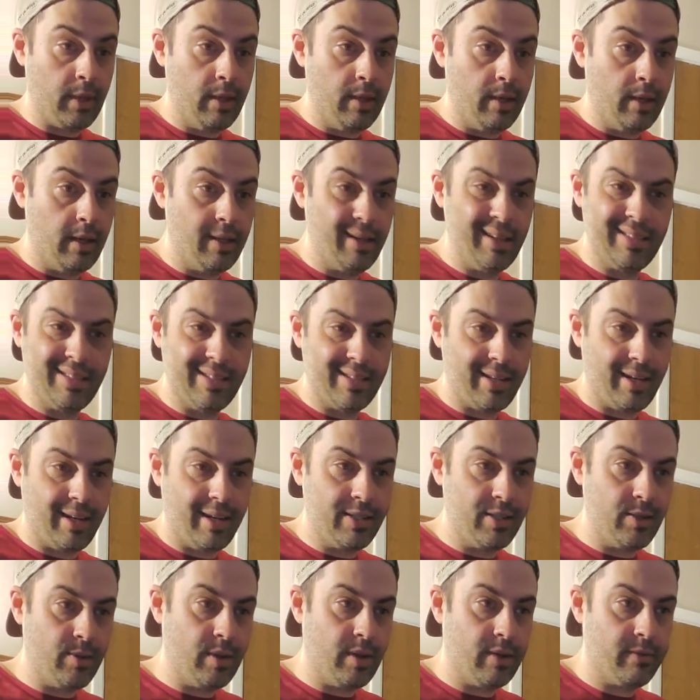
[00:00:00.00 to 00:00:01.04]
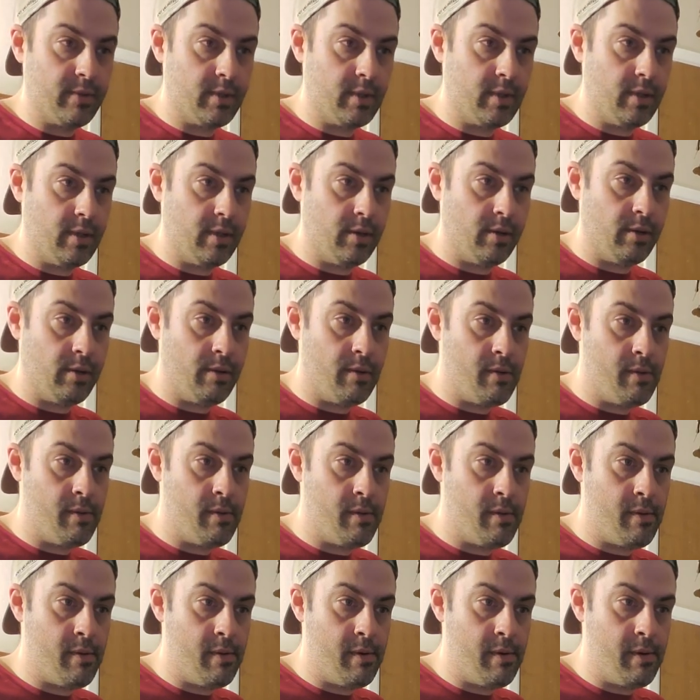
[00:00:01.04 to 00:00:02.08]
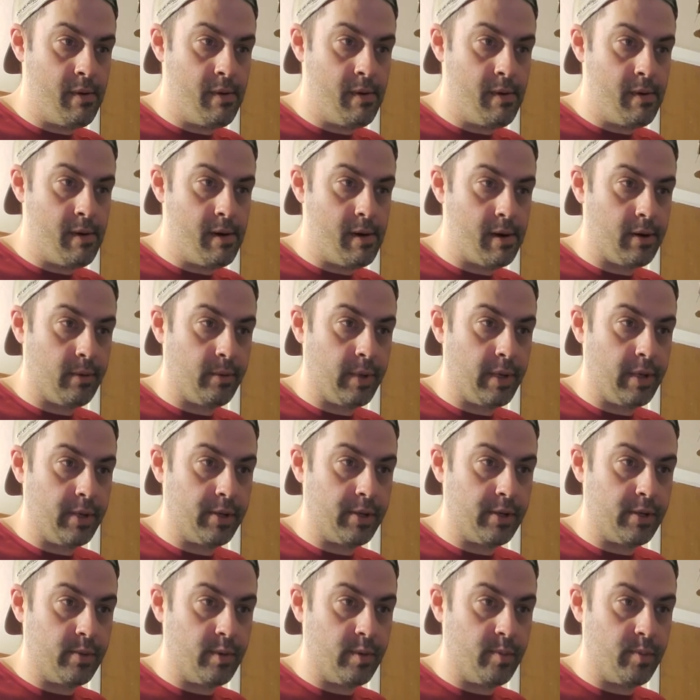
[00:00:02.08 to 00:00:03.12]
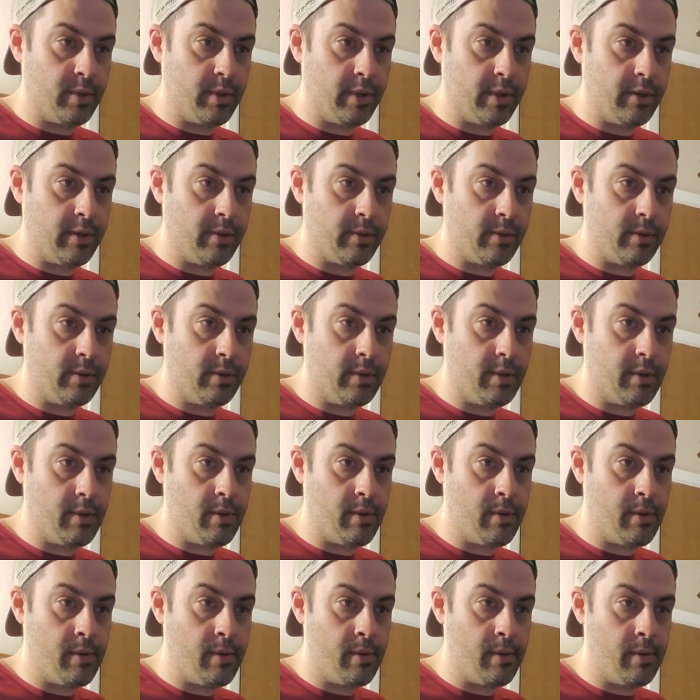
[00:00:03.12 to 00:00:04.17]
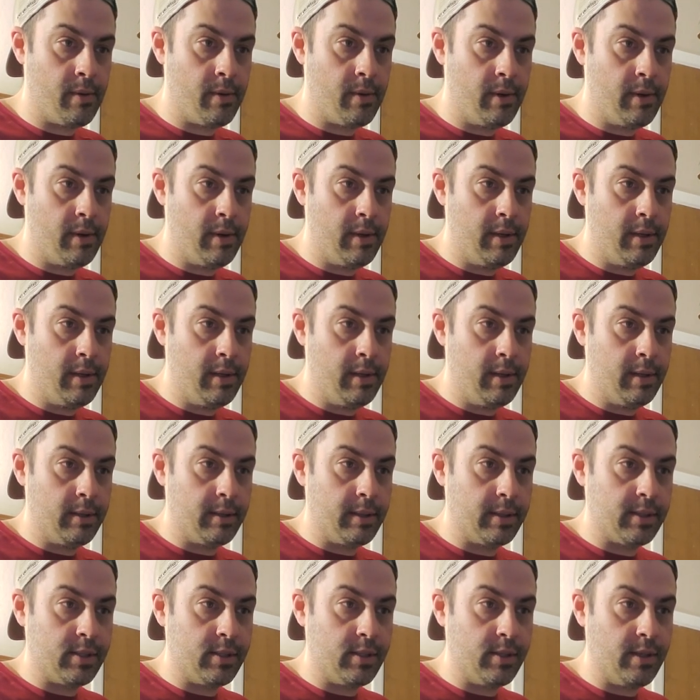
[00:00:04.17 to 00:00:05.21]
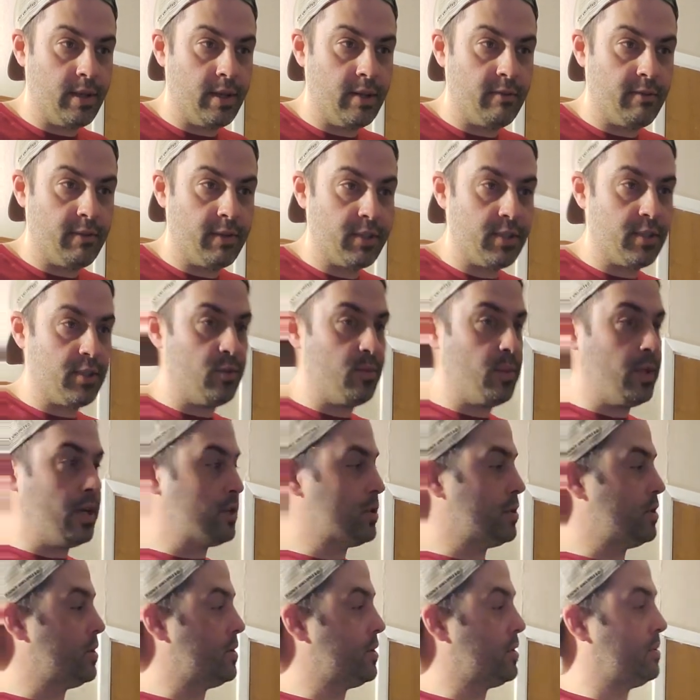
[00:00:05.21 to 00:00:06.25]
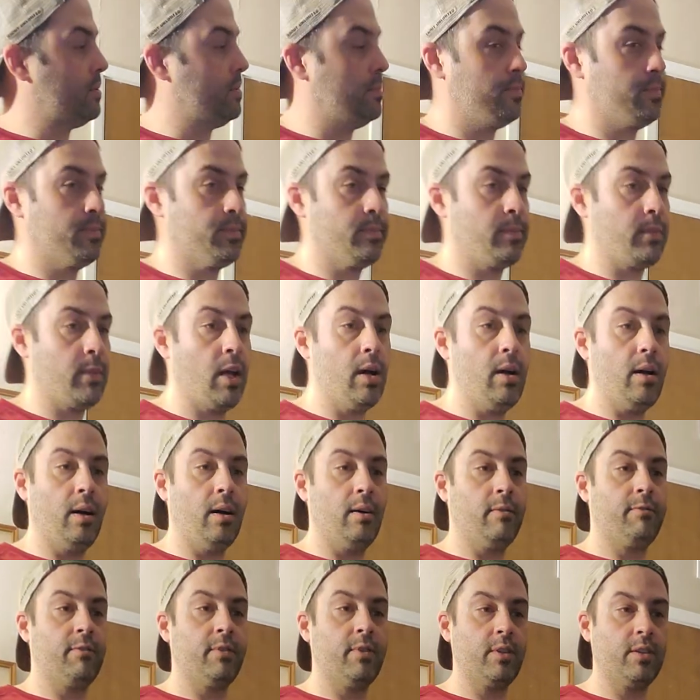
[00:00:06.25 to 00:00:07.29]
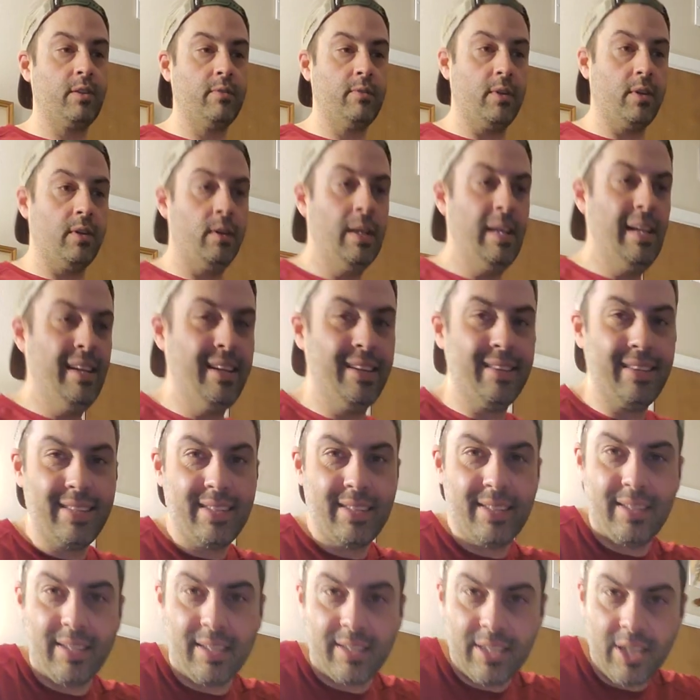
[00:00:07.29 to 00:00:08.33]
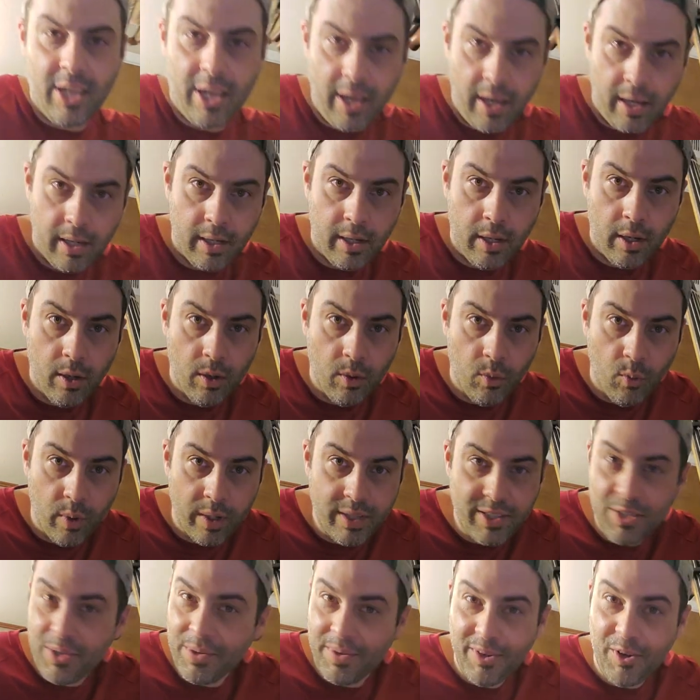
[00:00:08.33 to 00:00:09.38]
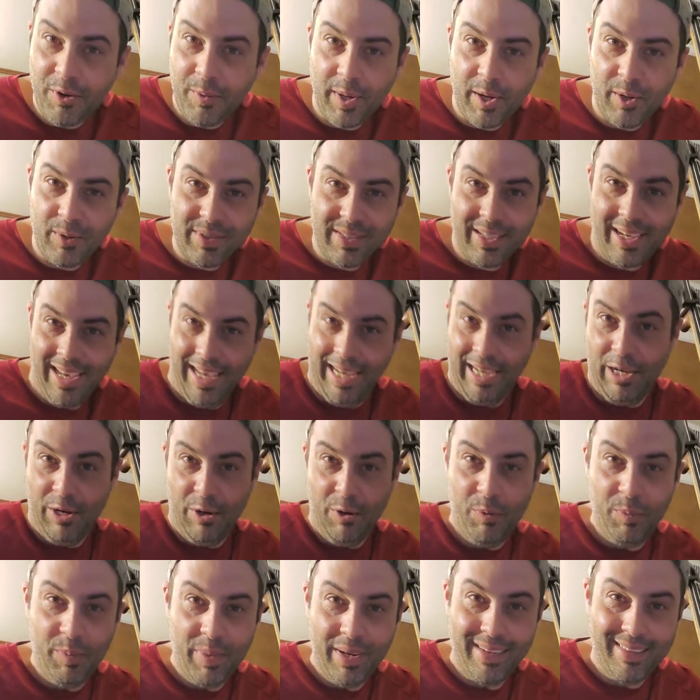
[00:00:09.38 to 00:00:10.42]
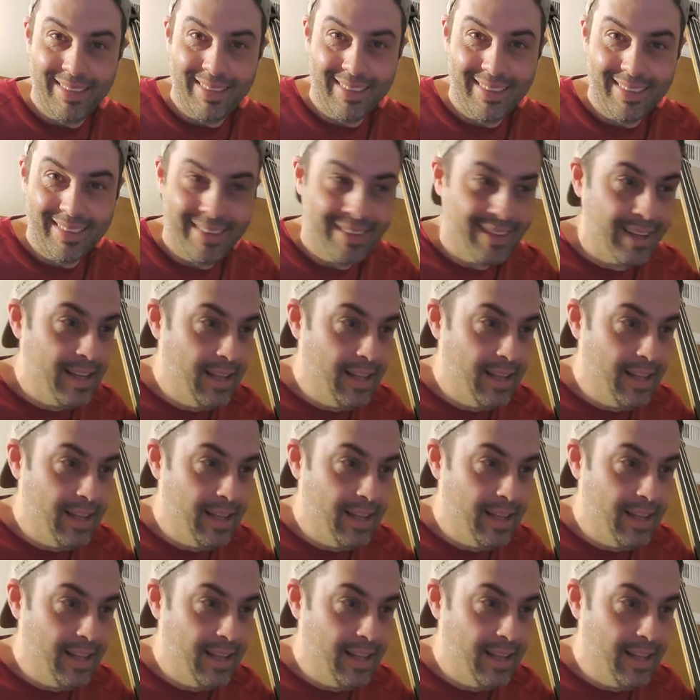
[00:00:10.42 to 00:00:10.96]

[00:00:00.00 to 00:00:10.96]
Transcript: And that's as high as you have to go. All right, should we play through it? Let's do that. First two measures. First of all, this is a tango. What do you know about tango basses?